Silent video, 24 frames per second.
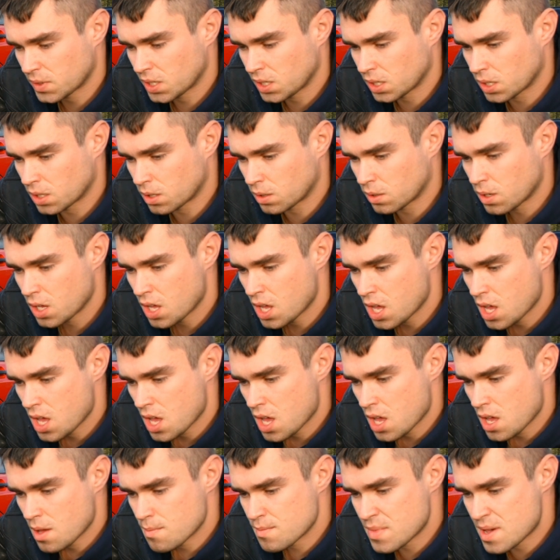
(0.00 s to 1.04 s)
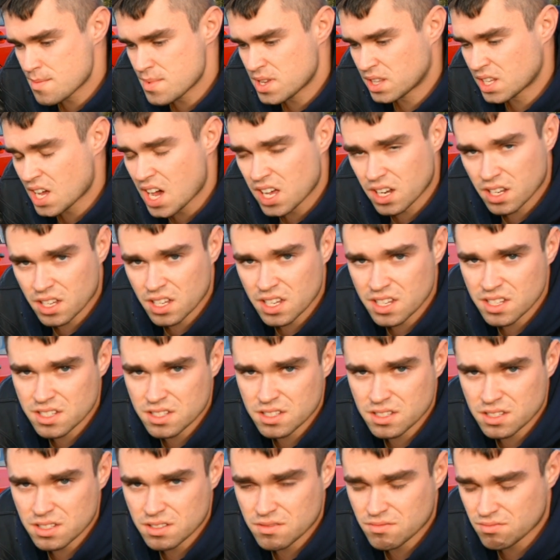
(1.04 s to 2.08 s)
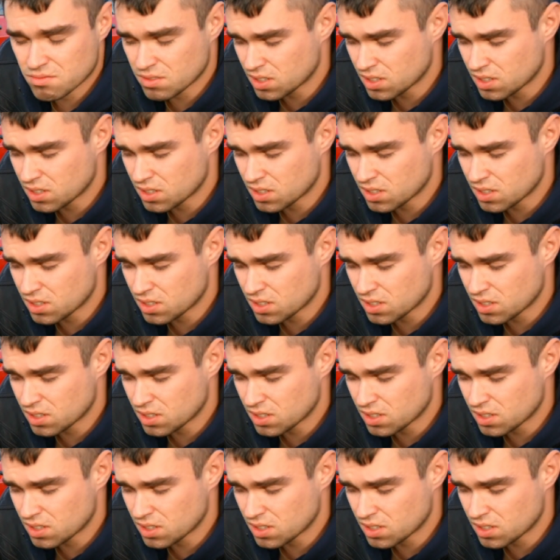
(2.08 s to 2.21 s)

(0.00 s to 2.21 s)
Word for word: you know maybe not as